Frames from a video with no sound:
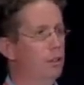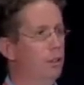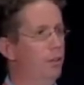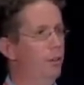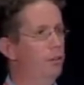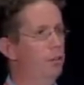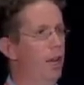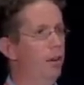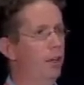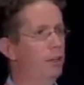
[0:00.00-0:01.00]
Given
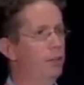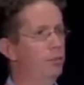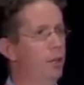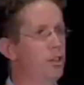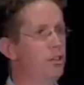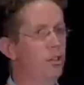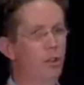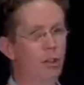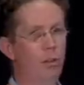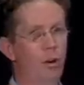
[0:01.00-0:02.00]
Eric mentioned it
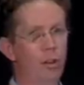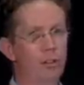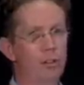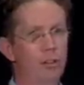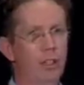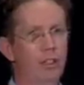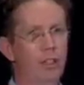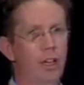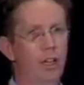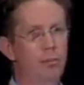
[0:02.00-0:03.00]
earlier on in
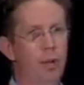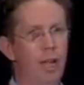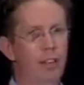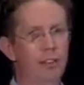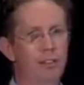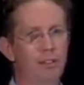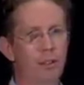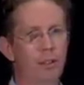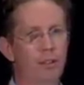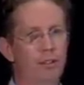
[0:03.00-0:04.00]
the panel
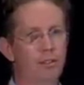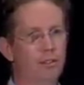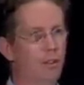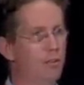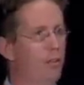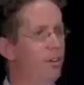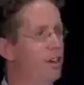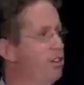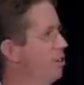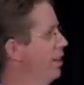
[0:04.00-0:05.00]
on different
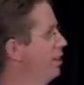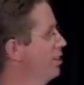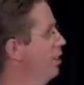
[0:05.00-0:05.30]
federation standards,